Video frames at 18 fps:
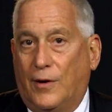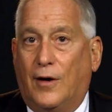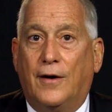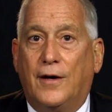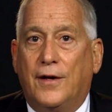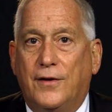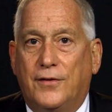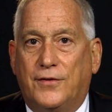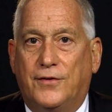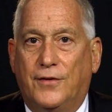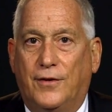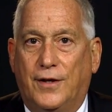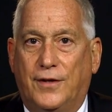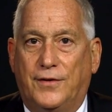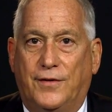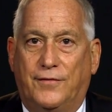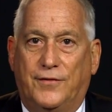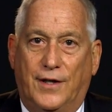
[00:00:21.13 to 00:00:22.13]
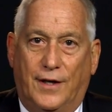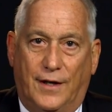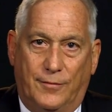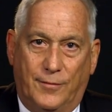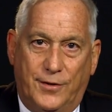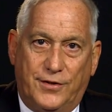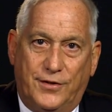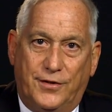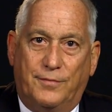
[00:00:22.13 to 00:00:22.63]
art historians have done,
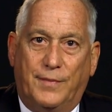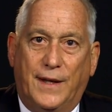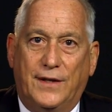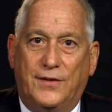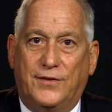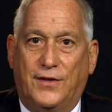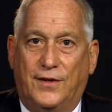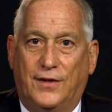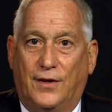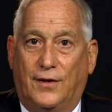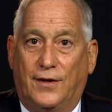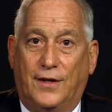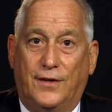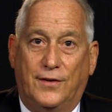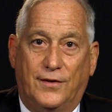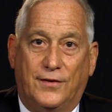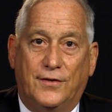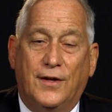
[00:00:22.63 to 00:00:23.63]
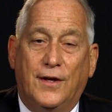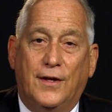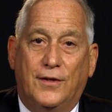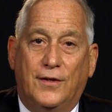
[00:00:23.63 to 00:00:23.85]
which is based on his